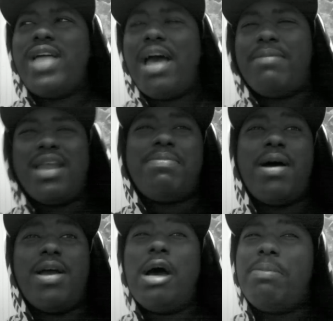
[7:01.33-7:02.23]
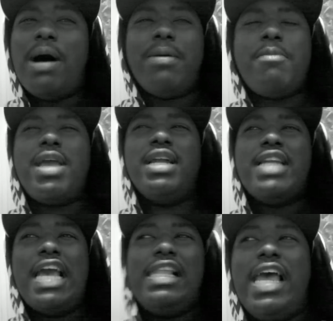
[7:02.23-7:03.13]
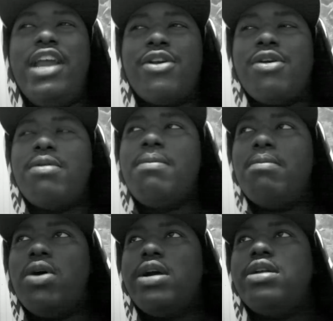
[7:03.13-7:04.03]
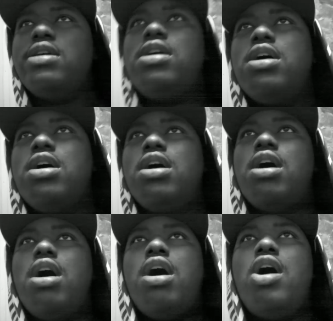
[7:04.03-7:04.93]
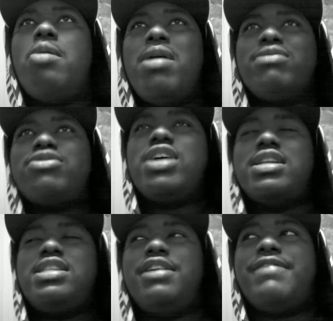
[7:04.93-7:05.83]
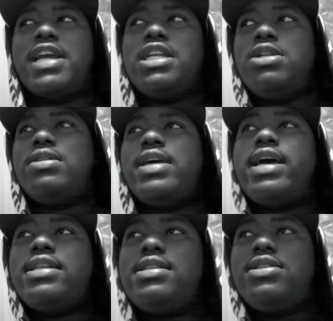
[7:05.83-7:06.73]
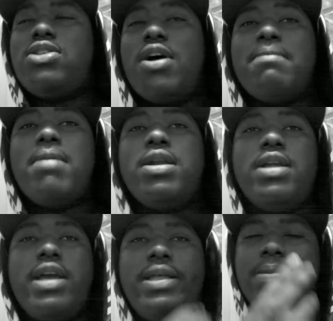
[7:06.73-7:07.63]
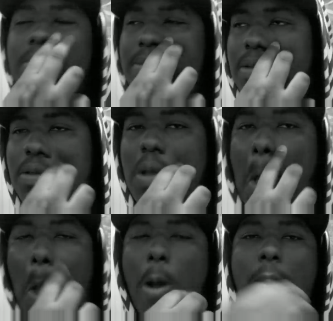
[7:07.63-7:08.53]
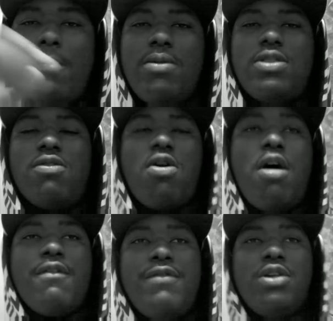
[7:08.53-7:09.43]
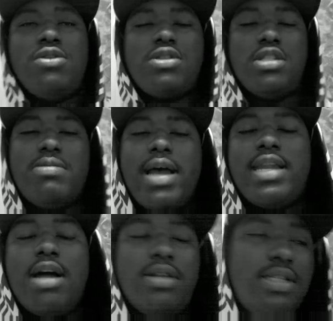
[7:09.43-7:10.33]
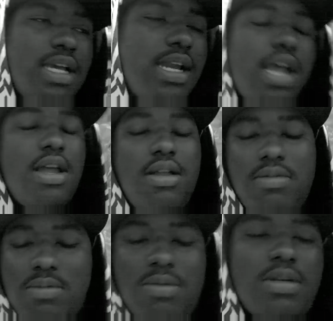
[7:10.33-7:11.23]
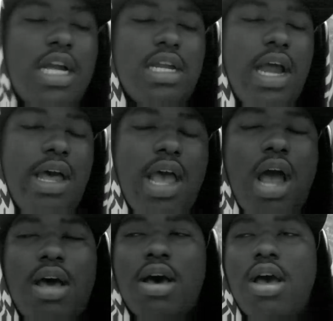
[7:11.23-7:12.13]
that, but I'll probably it'll probably be a day later. But um, I'm trying to see if I can do that. Start Monday um, with the Raw reviews and SmackDown and TNA. Yeah, yeah, yeah.